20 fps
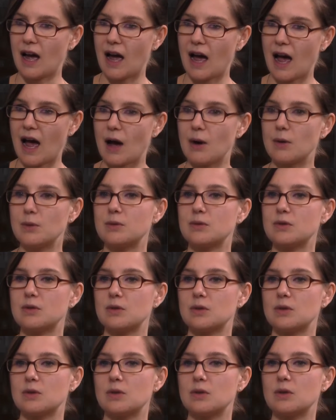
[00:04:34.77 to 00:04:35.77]
how
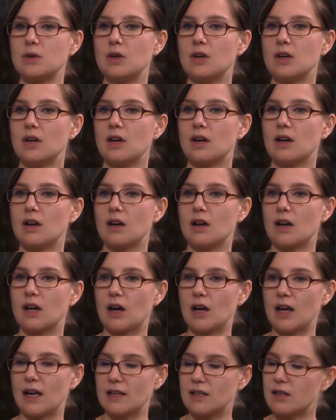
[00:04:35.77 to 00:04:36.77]
to
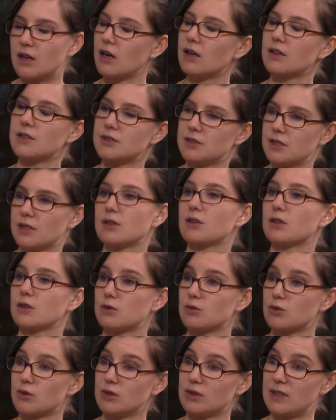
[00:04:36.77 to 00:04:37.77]
encourage
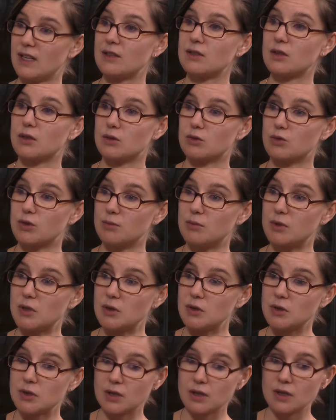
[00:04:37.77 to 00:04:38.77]
that
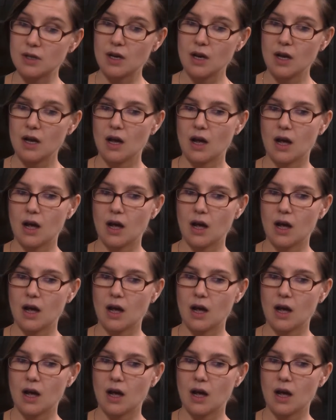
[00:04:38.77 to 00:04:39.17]
contribution.